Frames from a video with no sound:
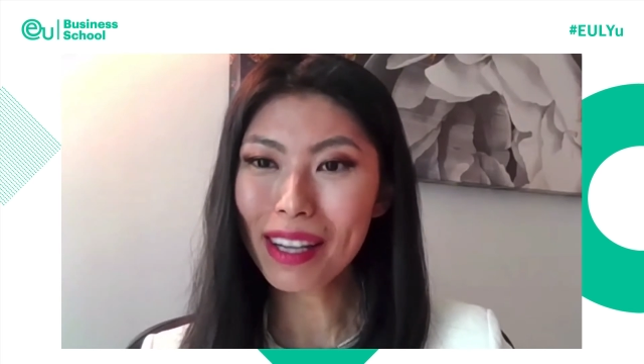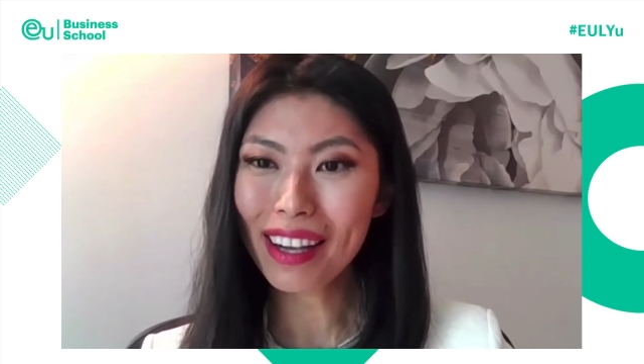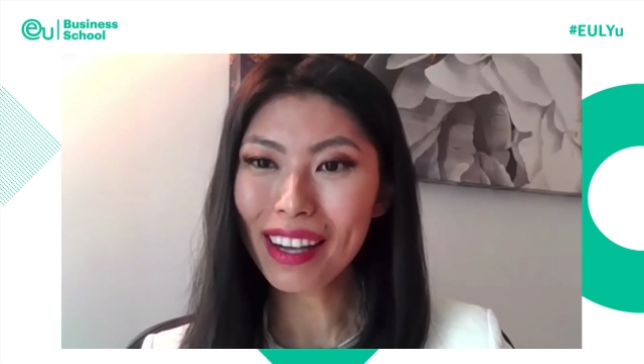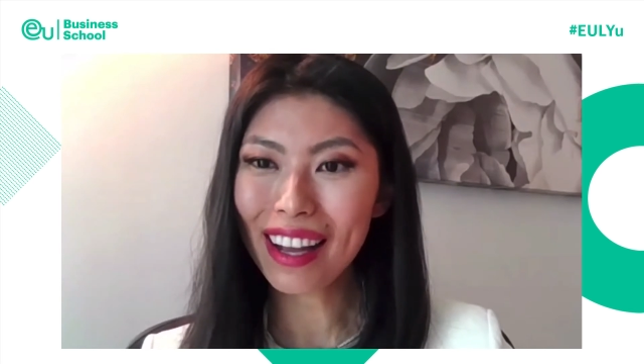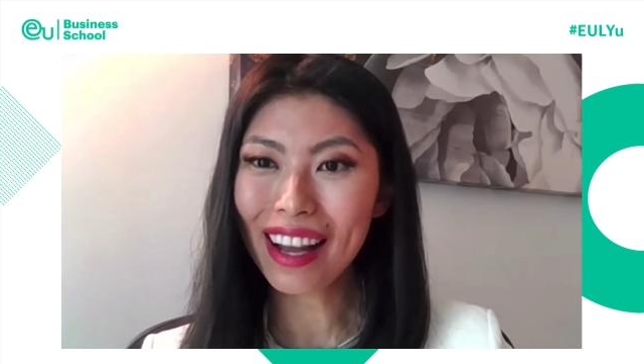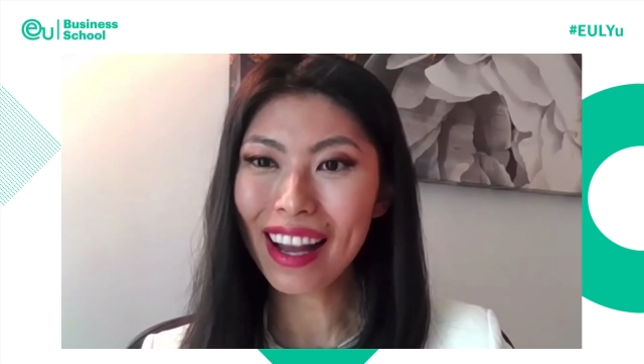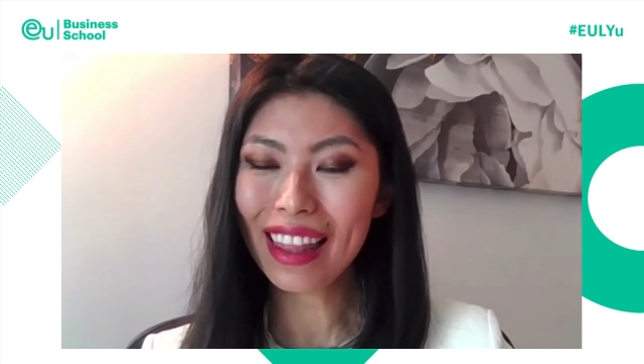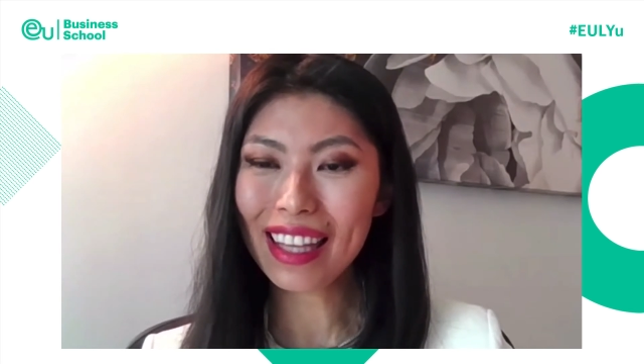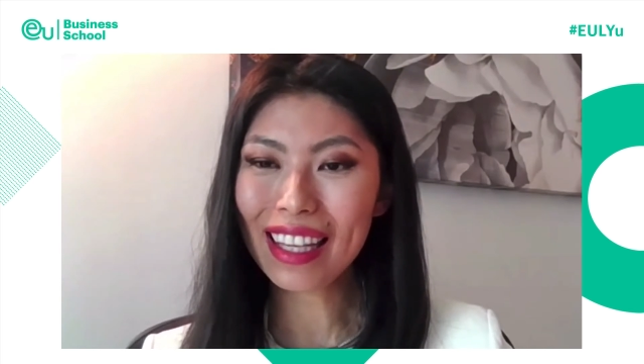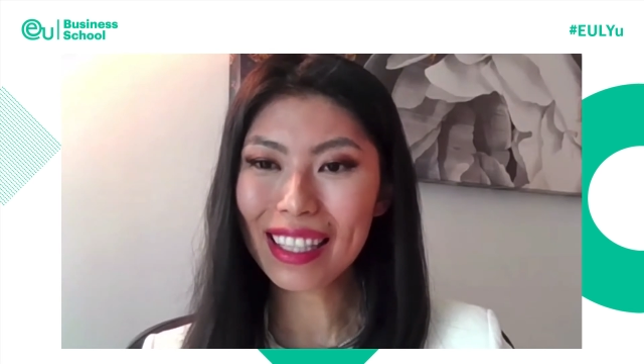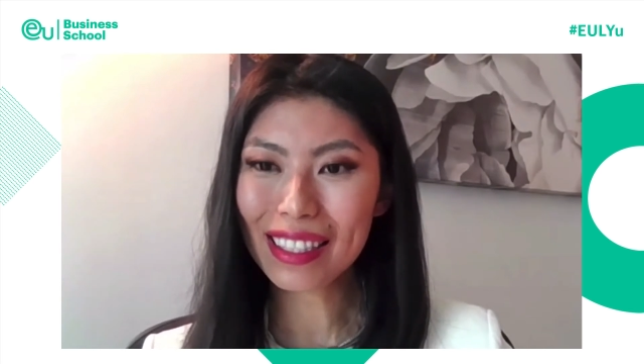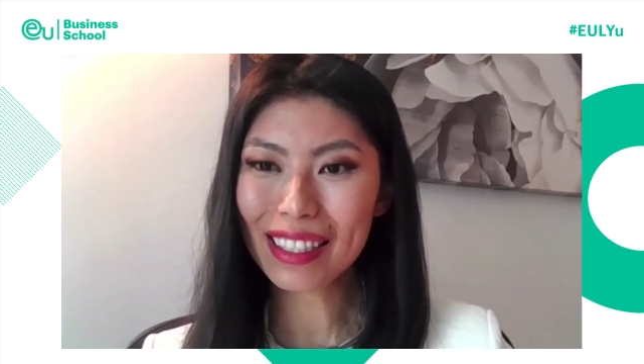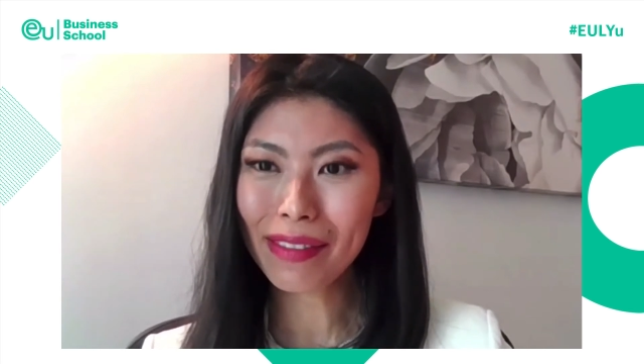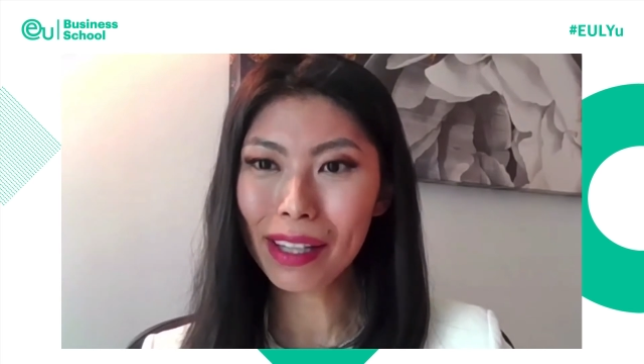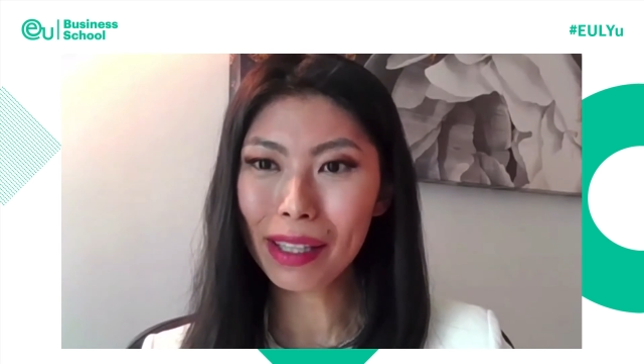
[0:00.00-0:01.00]
but I
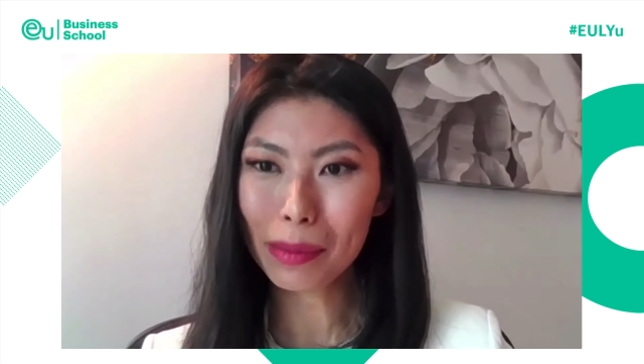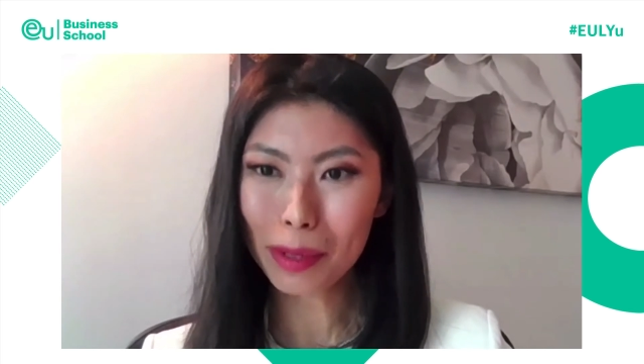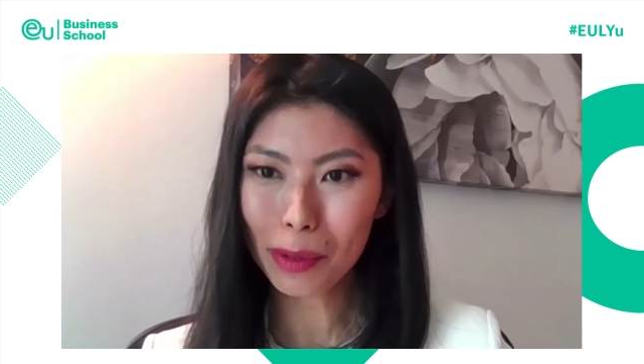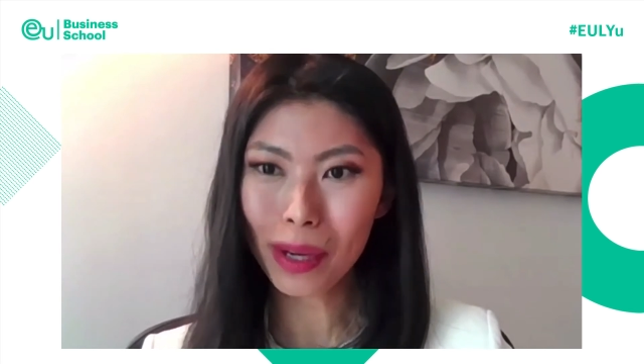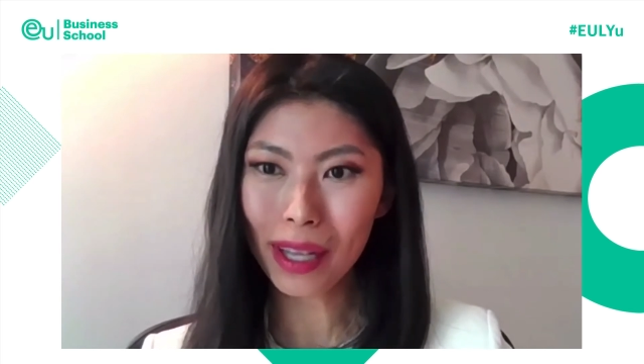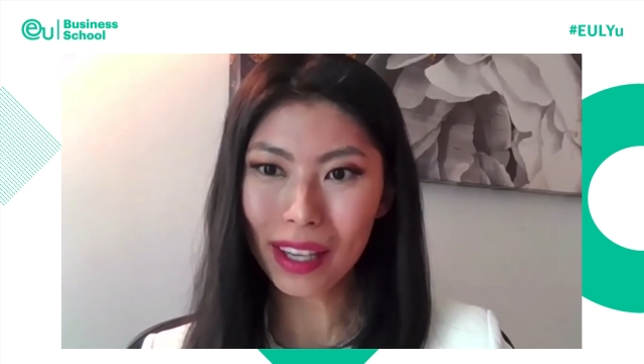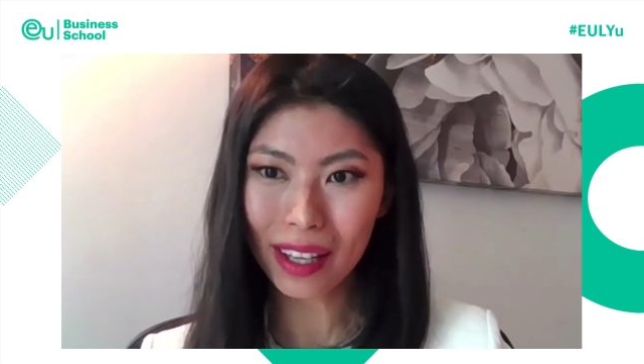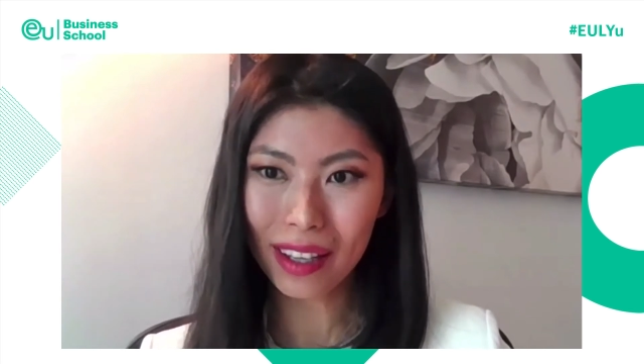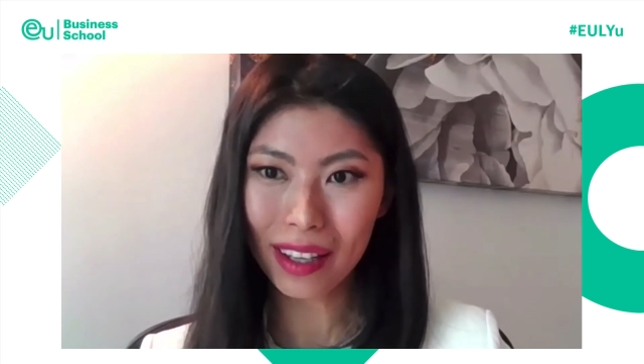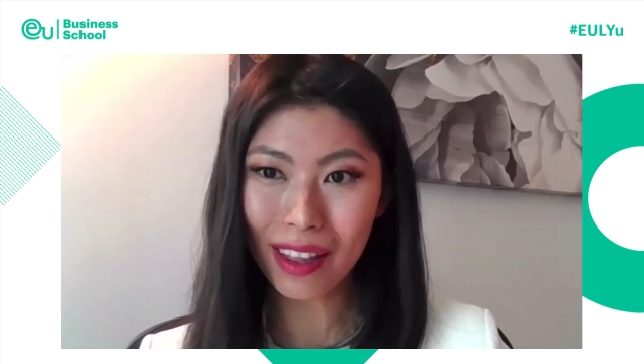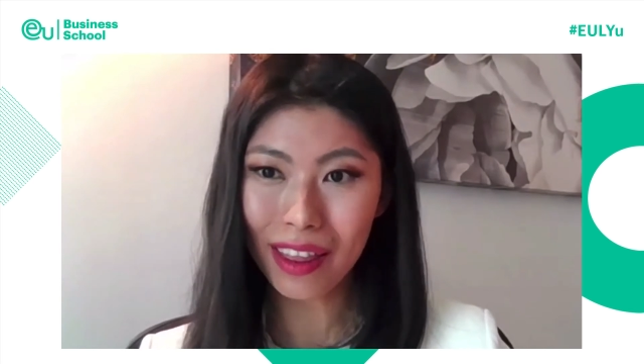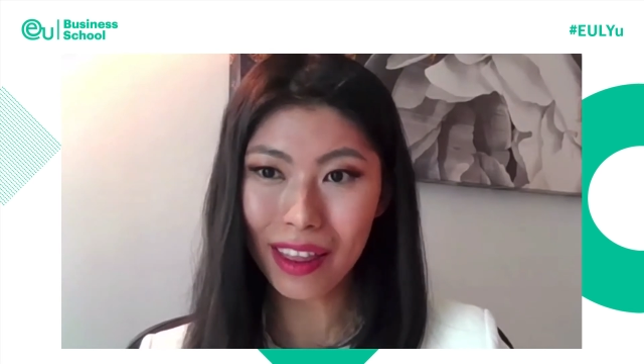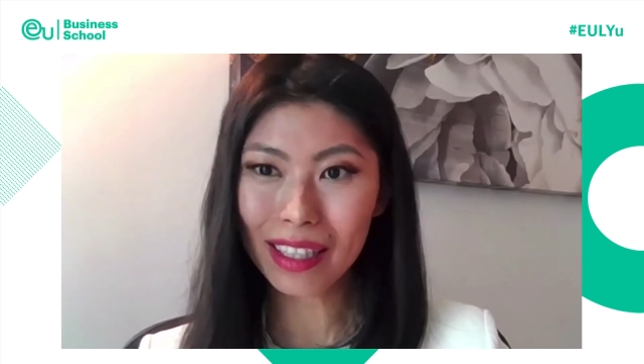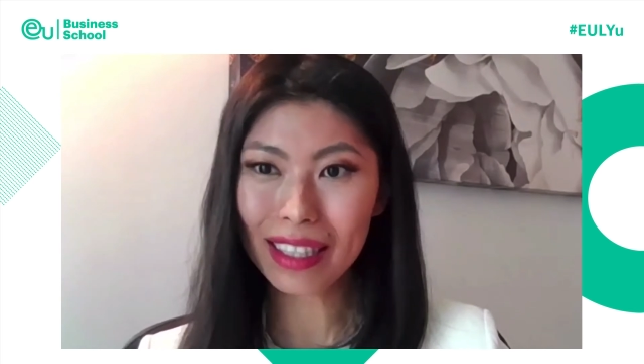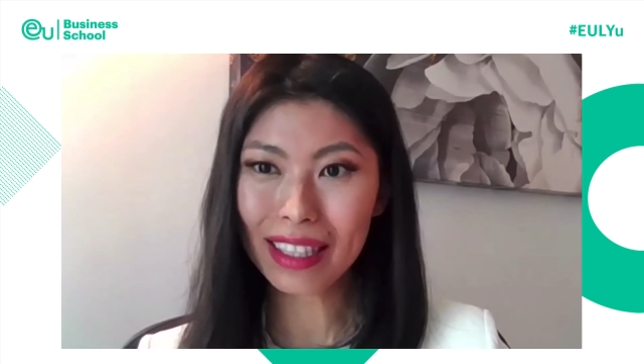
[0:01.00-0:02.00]
think it developed quite
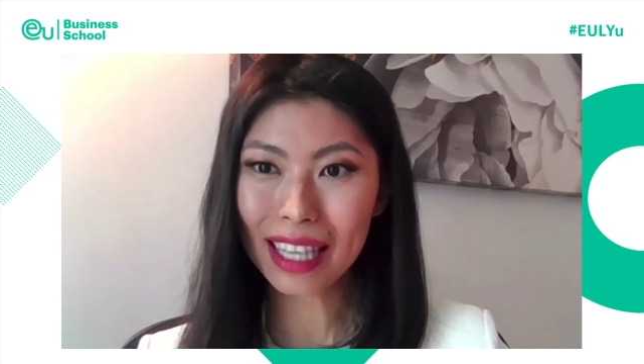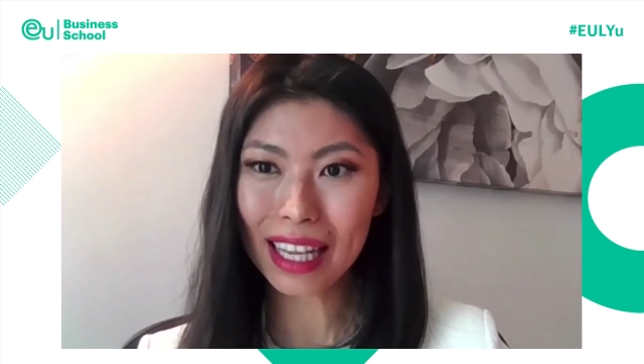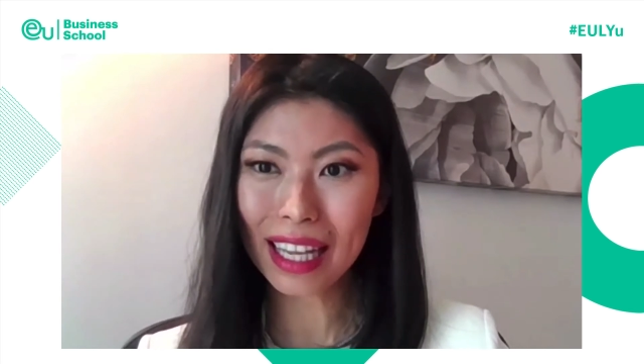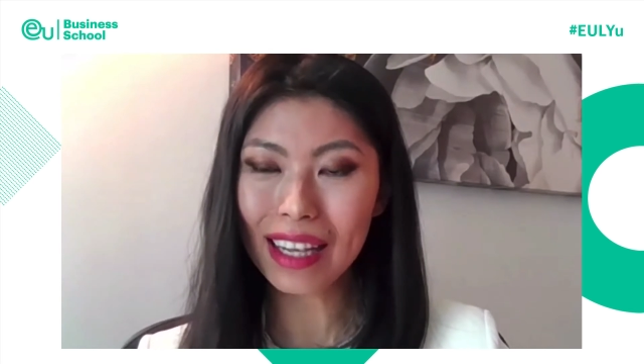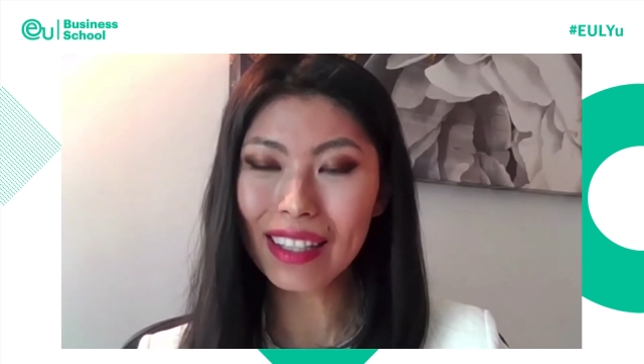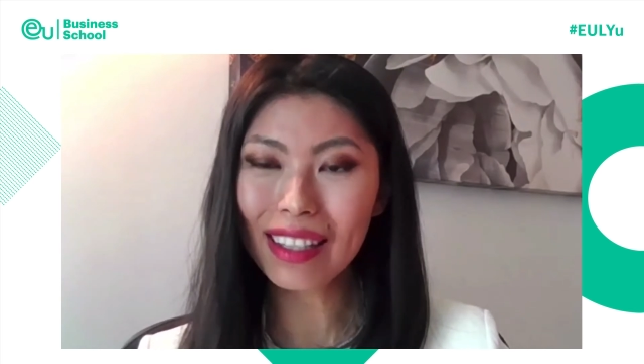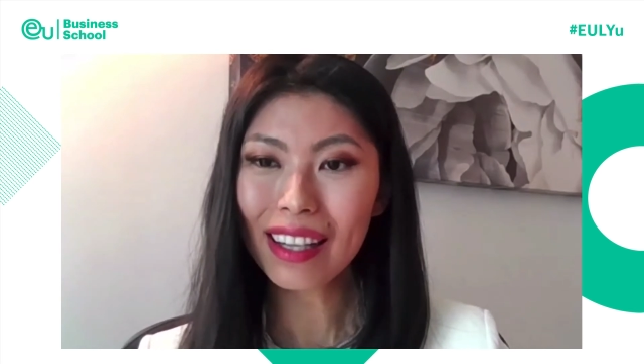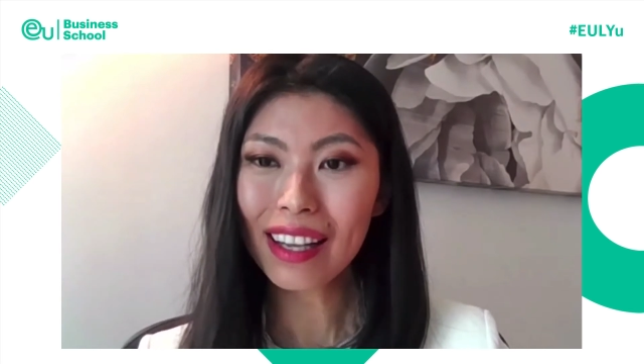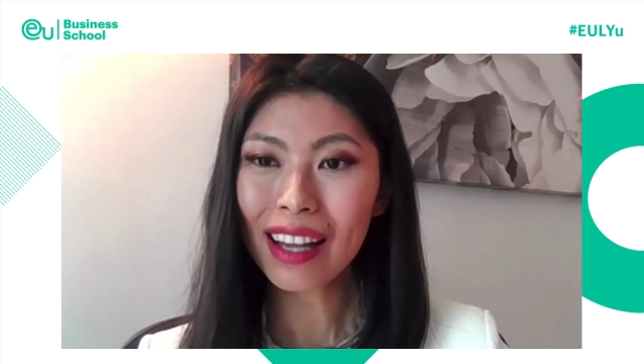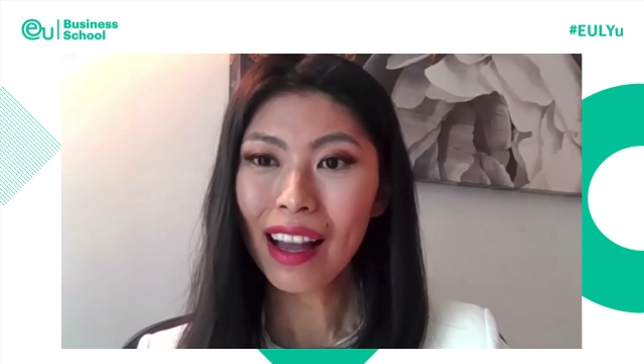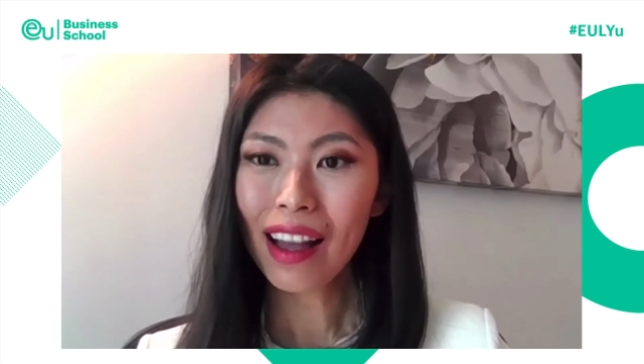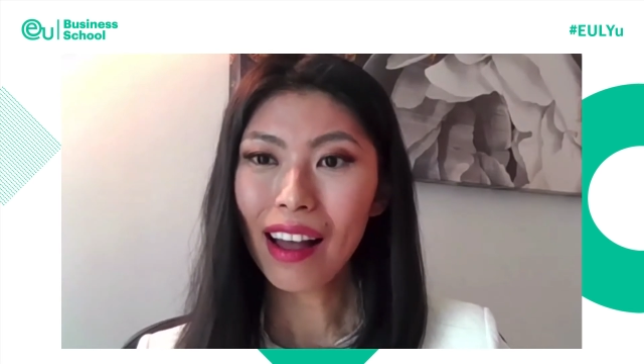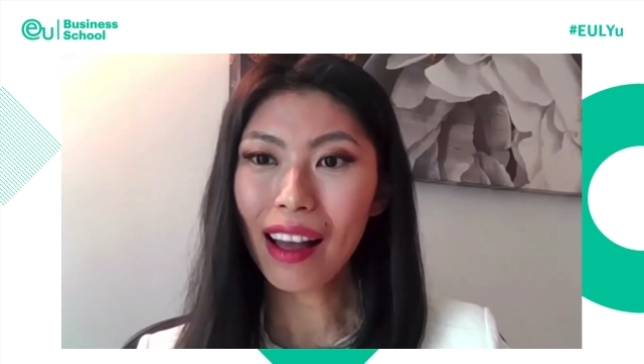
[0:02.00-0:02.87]
a thick skin